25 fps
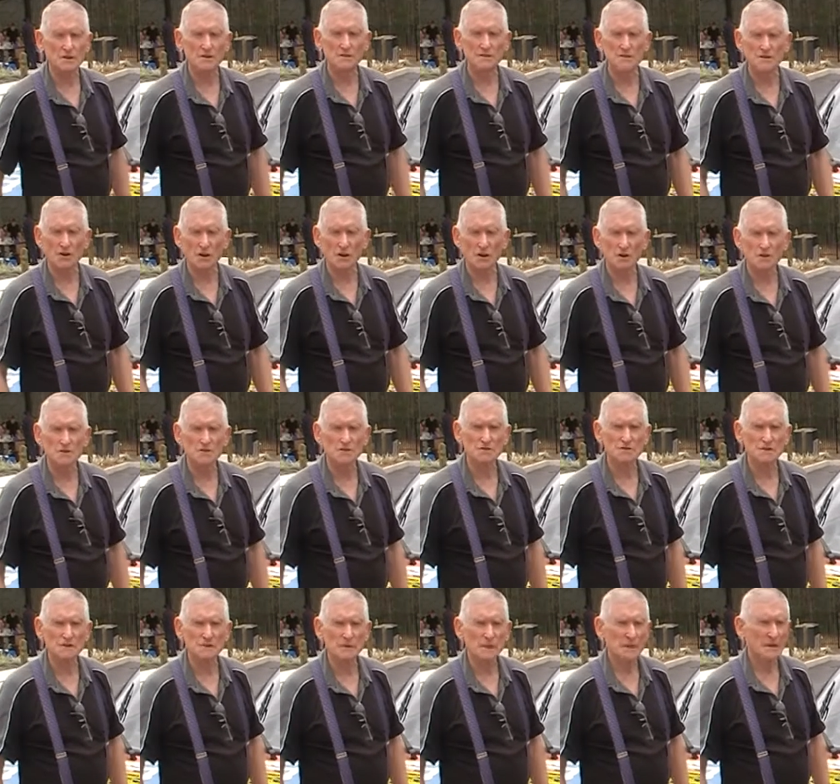charged.
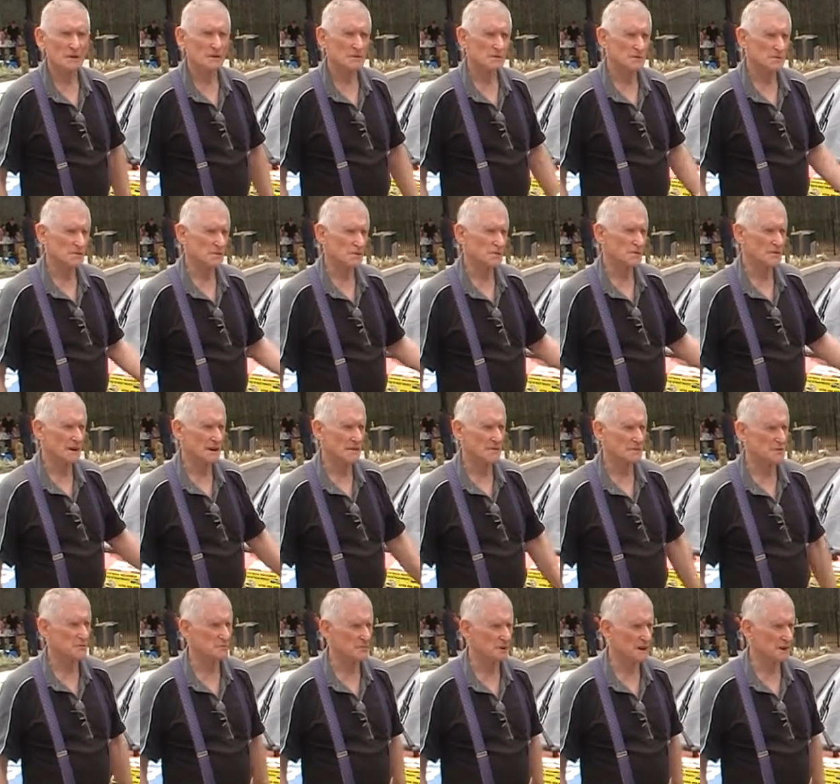You have
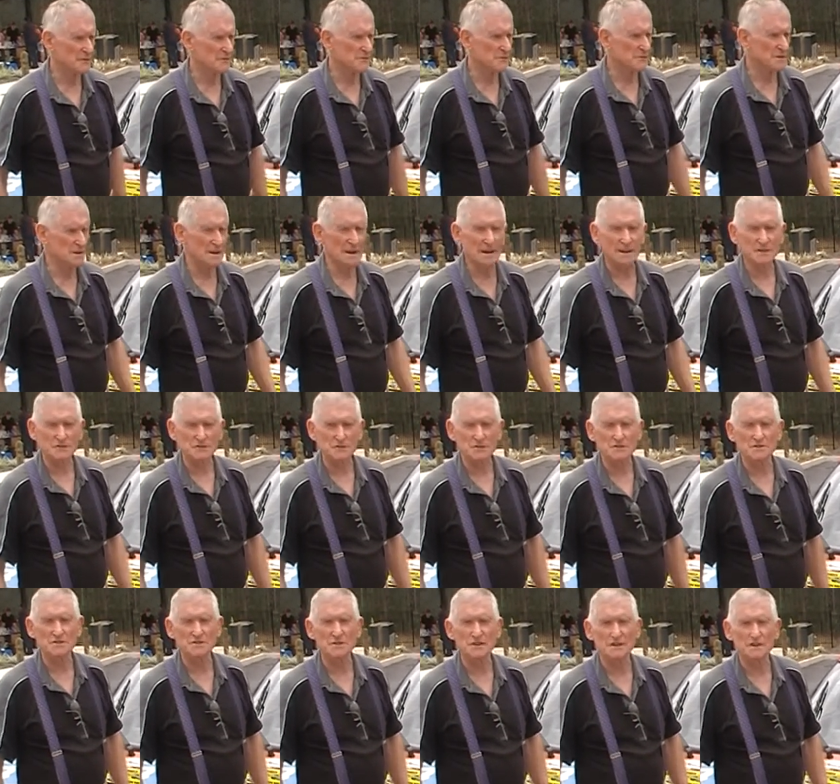to pay for the
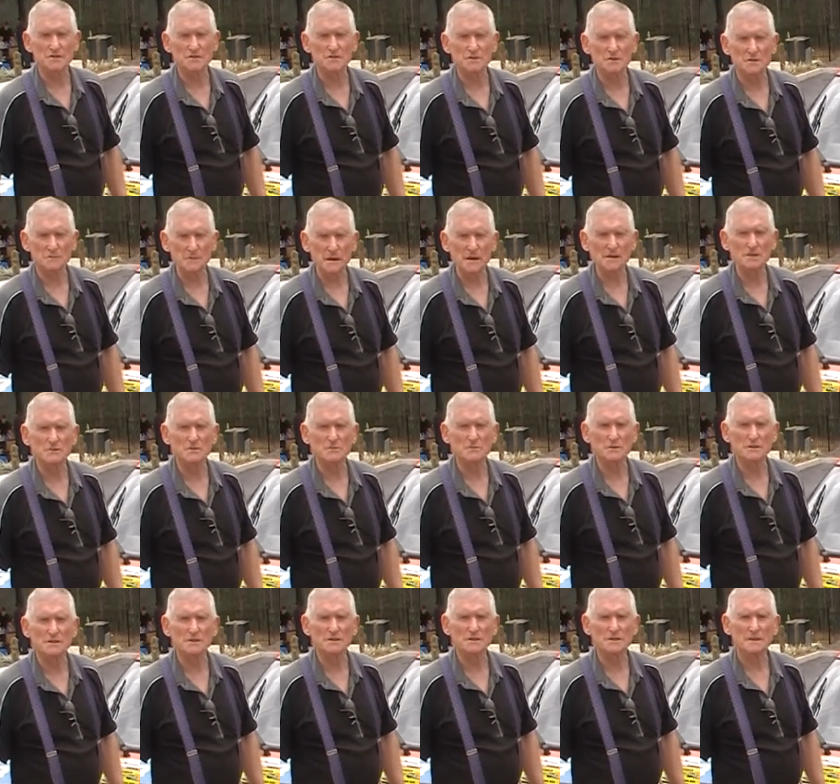electricity, as you imagine,
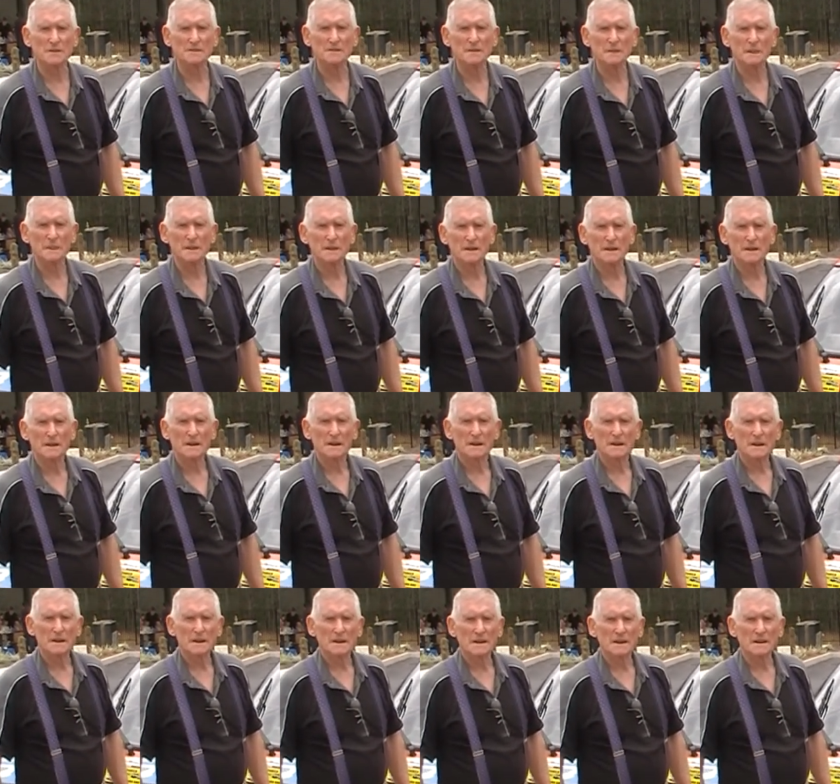but uh, yeah,
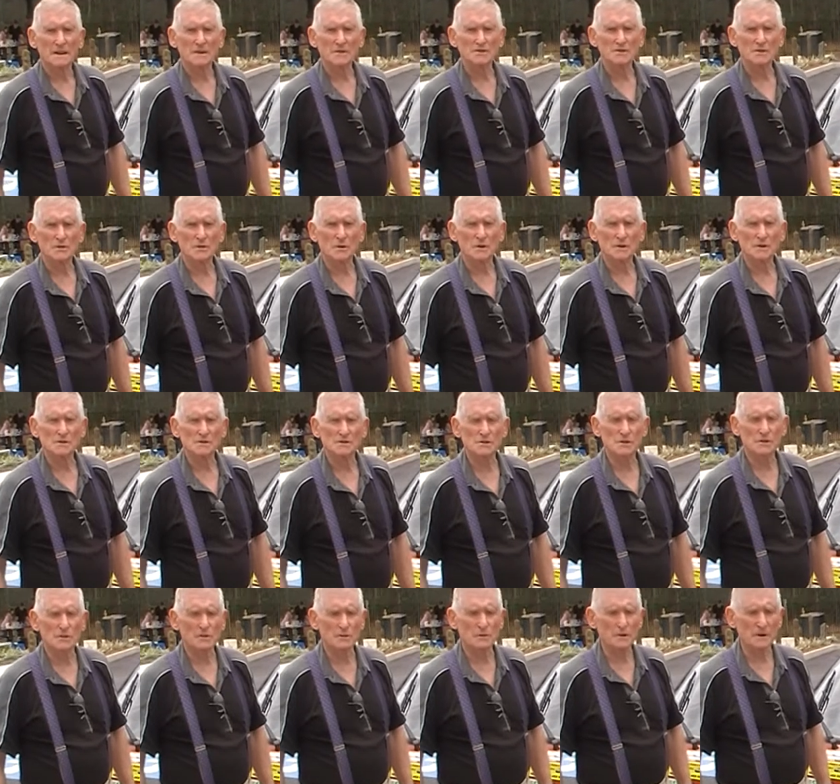and so on.
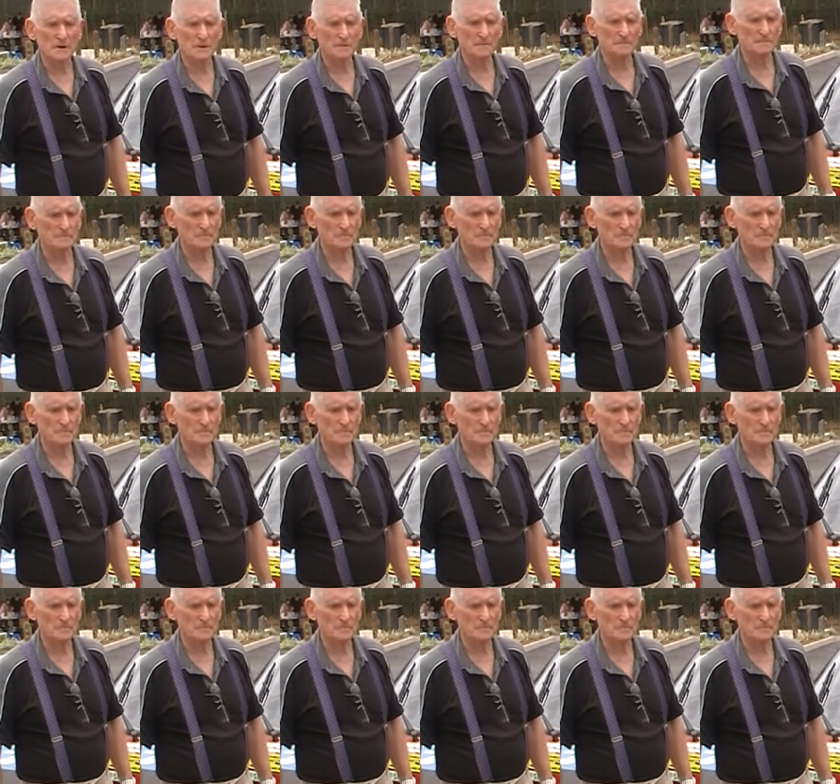So, uh,